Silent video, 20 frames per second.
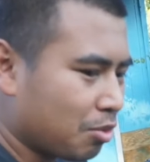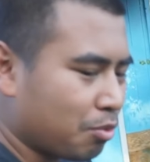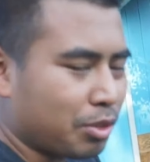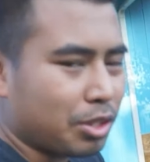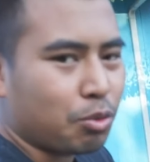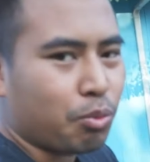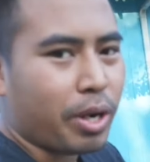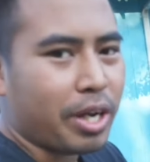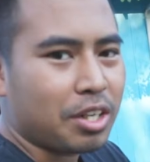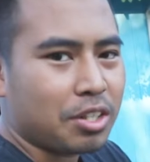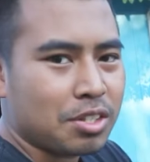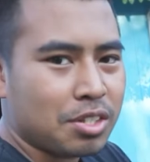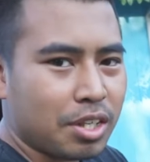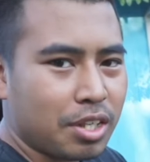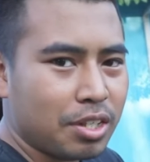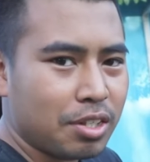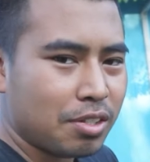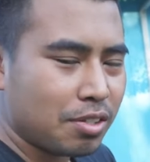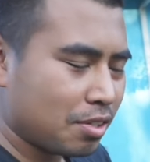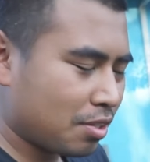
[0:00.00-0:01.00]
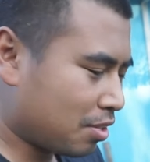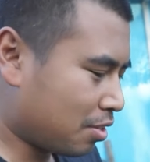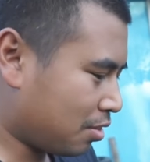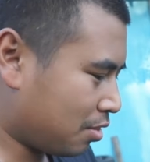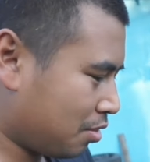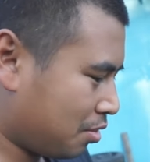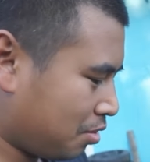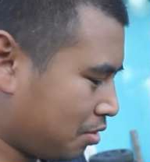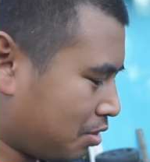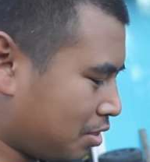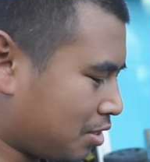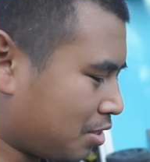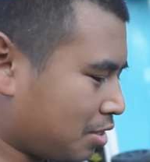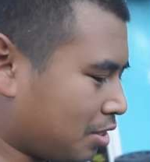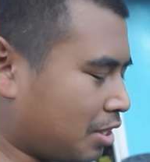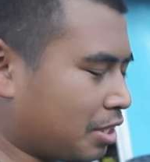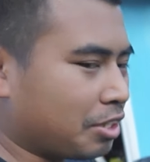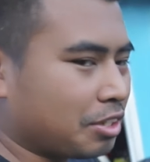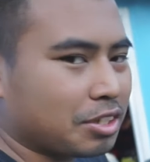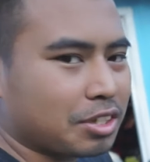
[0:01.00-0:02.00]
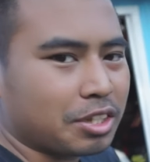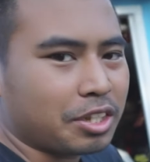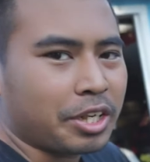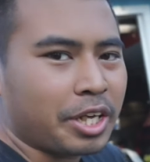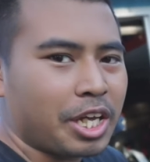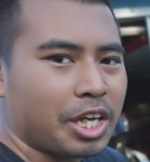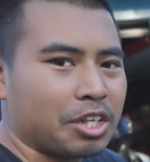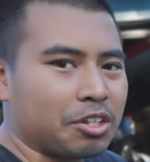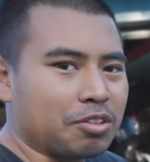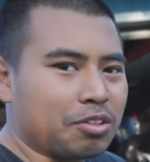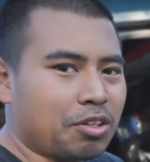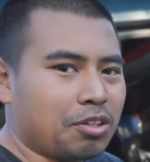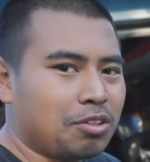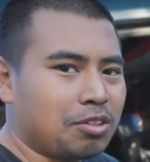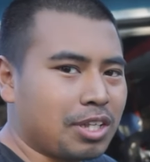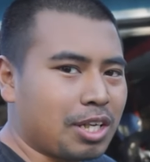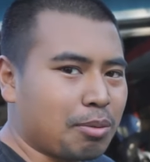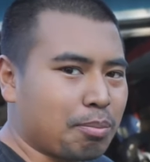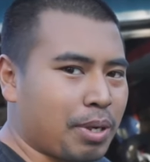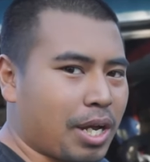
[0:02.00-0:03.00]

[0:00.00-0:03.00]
with the wider tires. and it's gonna handle all that